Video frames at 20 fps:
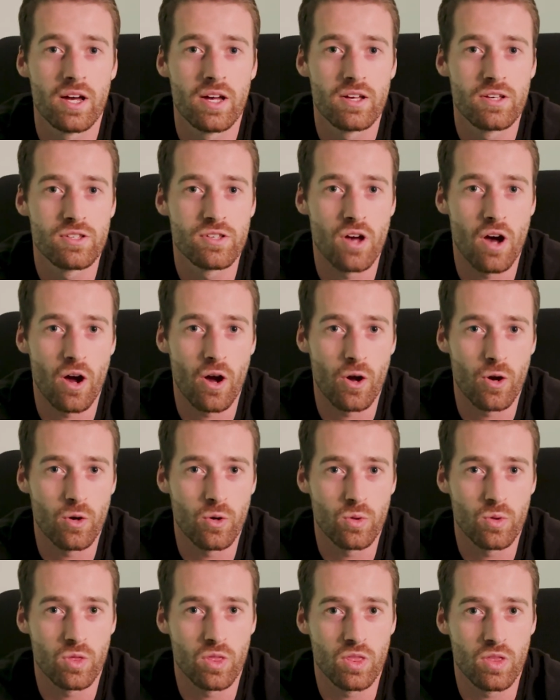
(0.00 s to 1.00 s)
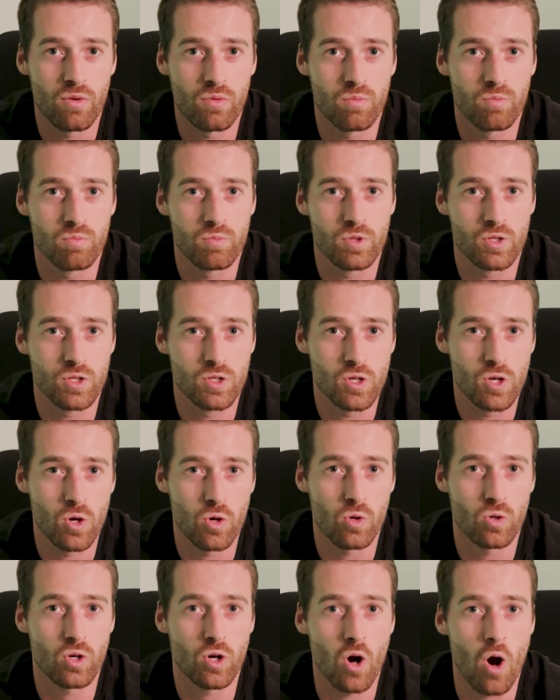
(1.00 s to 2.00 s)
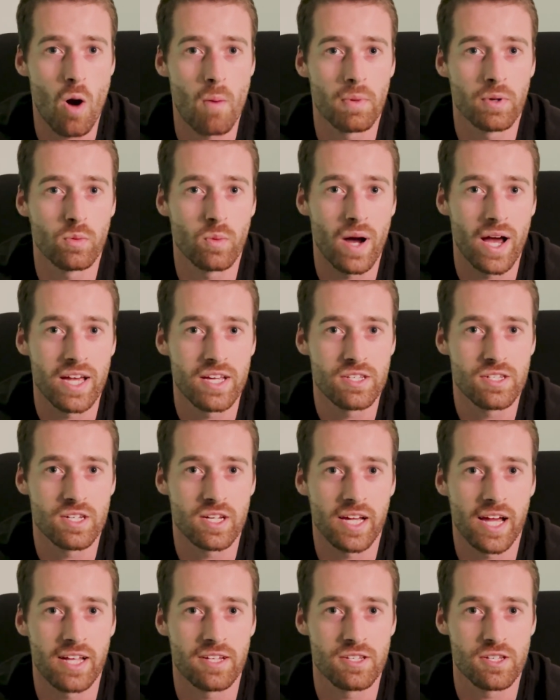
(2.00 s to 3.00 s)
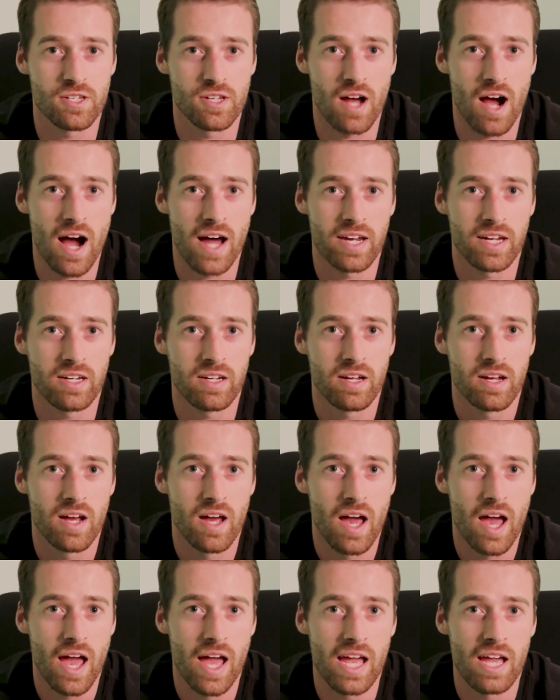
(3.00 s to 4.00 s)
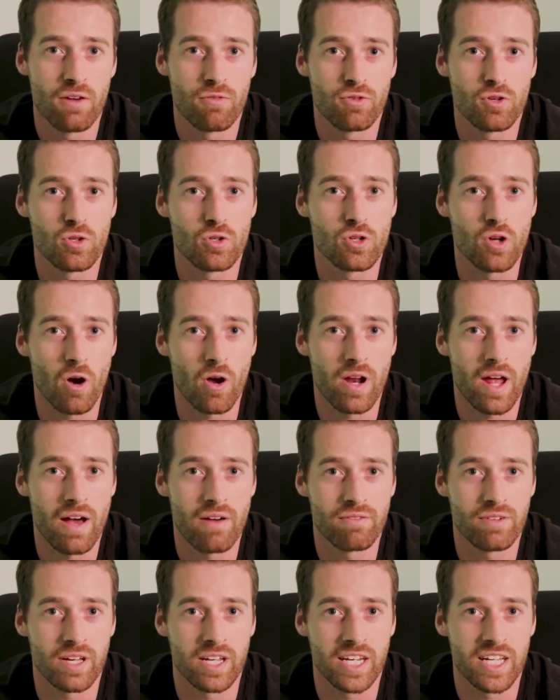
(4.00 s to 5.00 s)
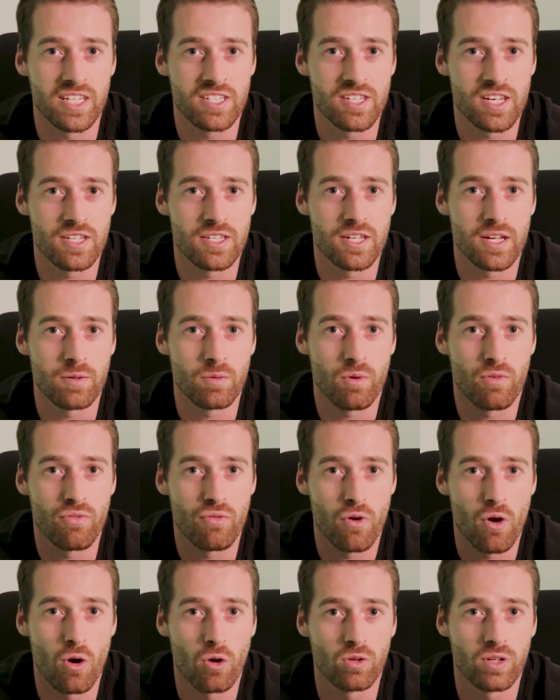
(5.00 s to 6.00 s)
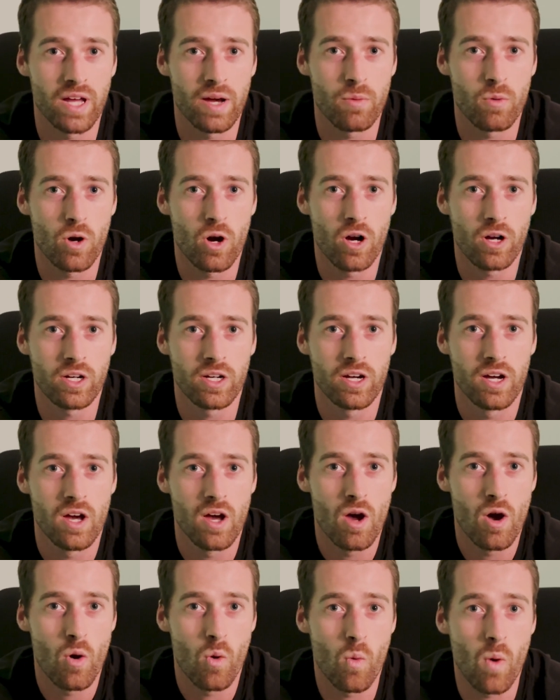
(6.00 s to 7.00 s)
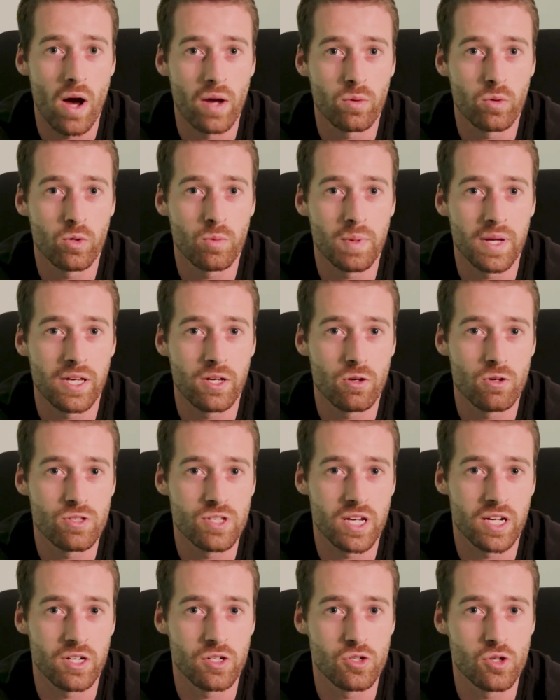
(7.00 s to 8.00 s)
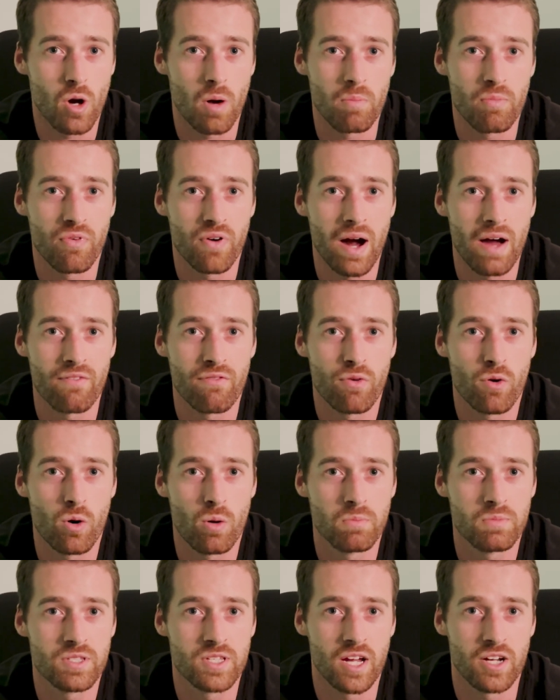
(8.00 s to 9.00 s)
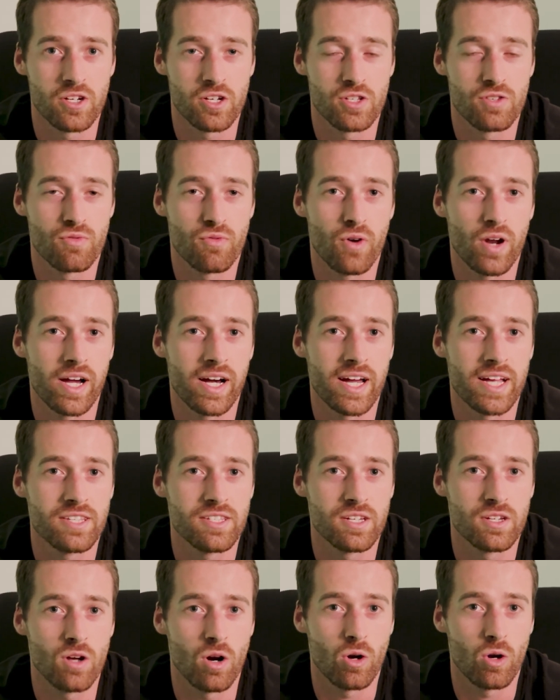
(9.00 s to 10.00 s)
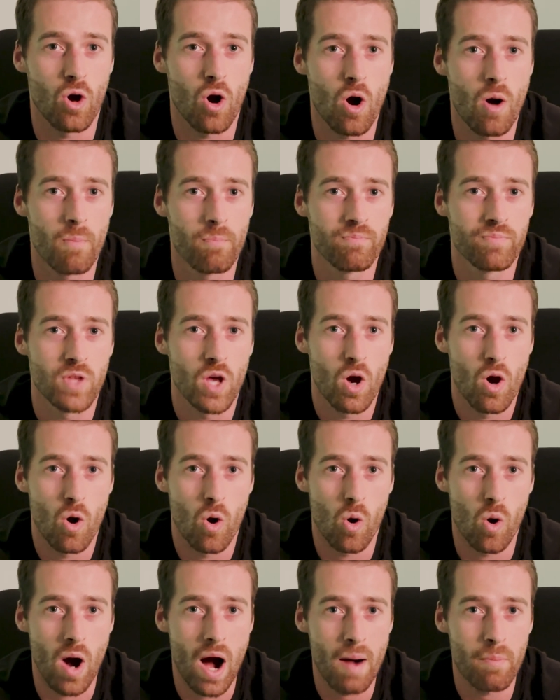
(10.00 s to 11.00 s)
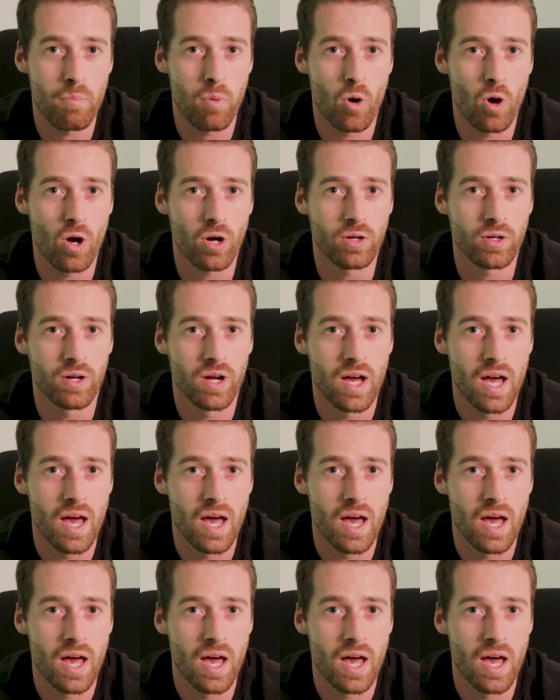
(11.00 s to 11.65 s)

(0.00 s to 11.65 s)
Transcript: So the 2 common ways to get started if you don't have an existing referral network. One would be using job platforms such as Freelancer.com or Upwork.